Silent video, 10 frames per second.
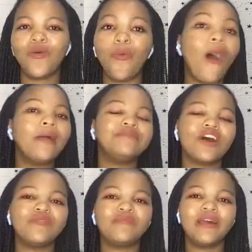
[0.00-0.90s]
wiped
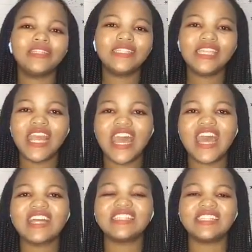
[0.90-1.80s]
out my
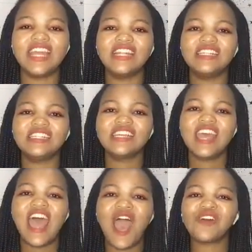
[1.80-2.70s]
tears, and
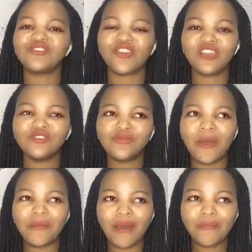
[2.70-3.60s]
I was talking to my
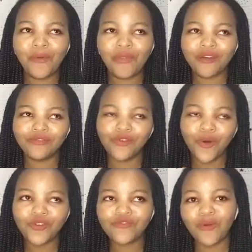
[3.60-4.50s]
mom on the
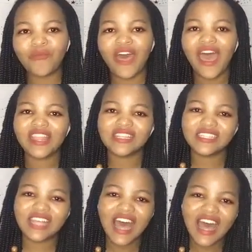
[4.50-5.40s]
phone from the other
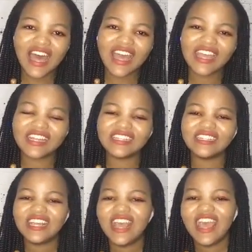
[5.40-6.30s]
side,
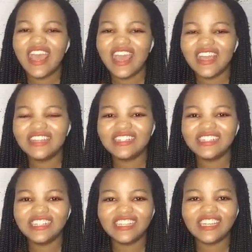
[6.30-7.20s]
and
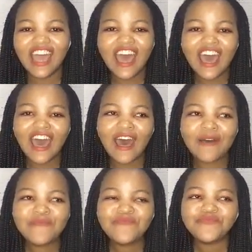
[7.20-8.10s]
yeah.
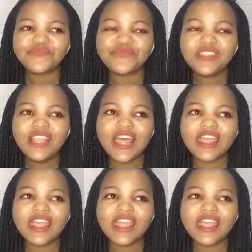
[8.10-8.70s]
And